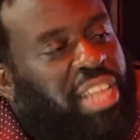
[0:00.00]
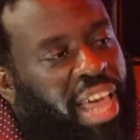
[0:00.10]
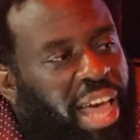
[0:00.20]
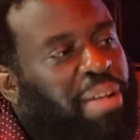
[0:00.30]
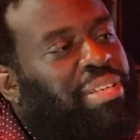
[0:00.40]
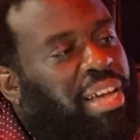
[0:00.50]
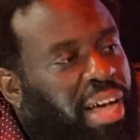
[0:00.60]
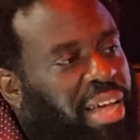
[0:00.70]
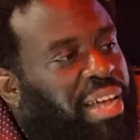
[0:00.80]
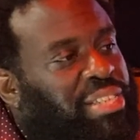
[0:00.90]
their heads like,
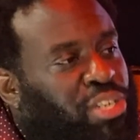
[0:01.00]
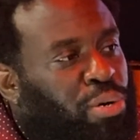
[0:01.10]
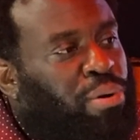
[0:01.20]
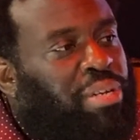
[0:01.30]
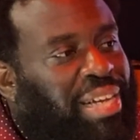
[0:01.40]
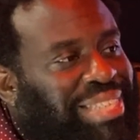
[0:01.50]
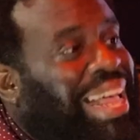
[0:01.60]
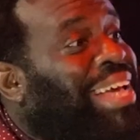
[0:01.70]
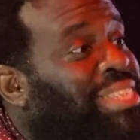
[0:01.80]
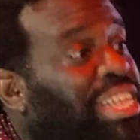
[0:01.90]
oh, that's cool, that's
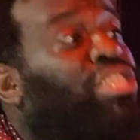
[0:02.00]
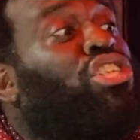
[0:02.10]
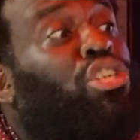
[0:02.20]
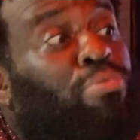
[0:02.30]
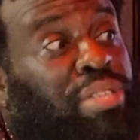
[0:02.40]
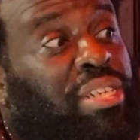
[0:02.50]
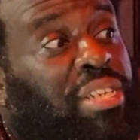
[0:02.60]
nice, that's cute.